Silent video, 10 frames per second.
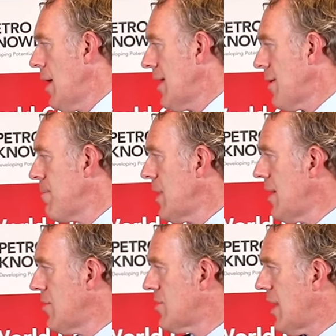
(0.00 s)
And that
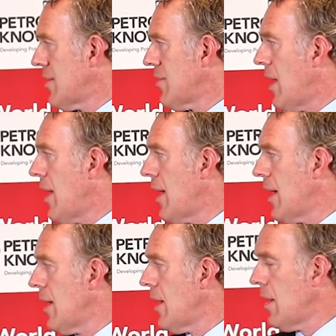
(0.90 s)
means that
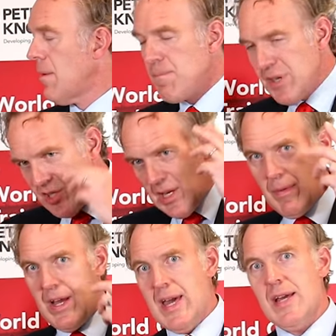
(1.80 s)
I'm busy in
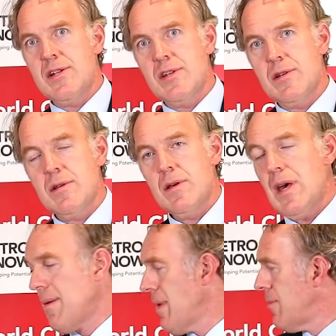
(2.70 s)
my head
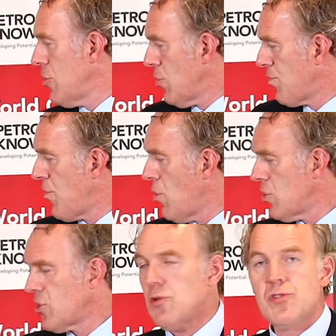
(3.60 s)
and maybe not
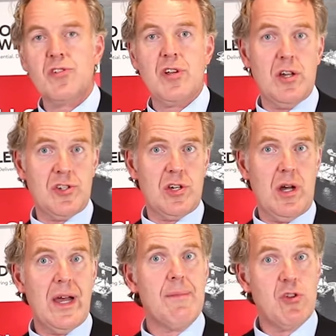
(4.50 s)
focused on the task
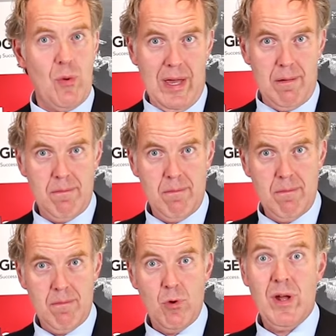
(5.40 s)
I am doing,
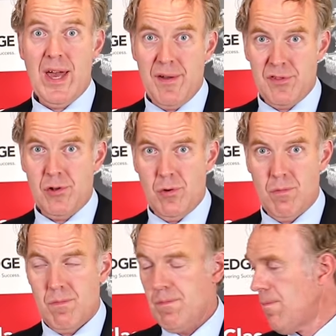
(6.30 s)
or I have to do.
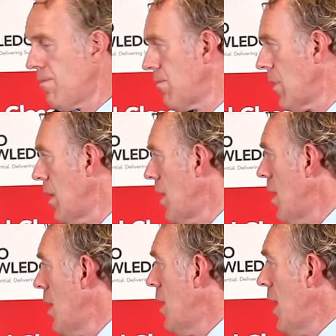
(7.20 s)

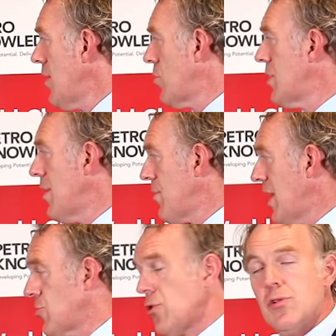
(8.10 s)
And I could have
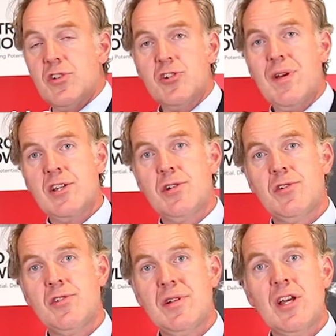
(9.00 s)
external
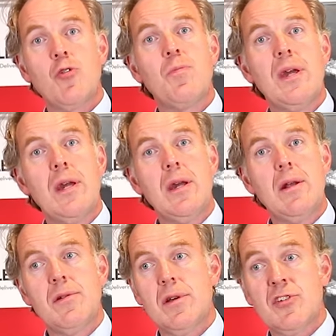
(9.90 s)
distractions, and that could
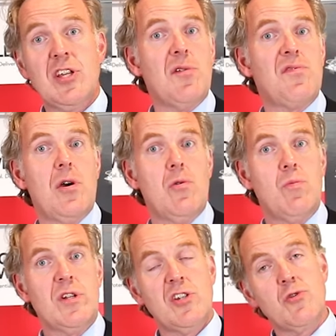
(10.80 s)
be the cell phone
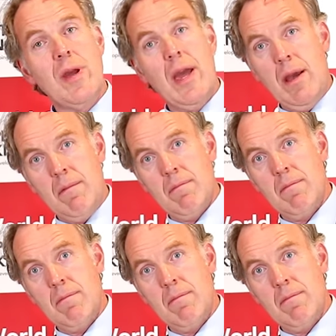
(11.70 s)
which is ringing